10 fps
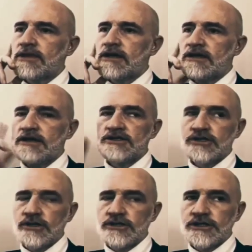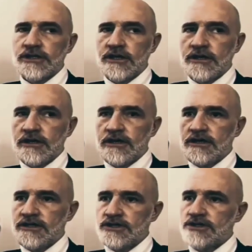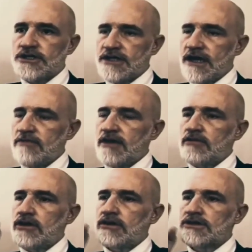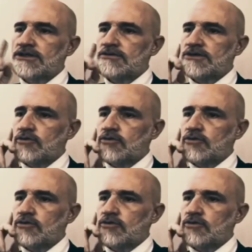And their church, the church that man belongs to, is a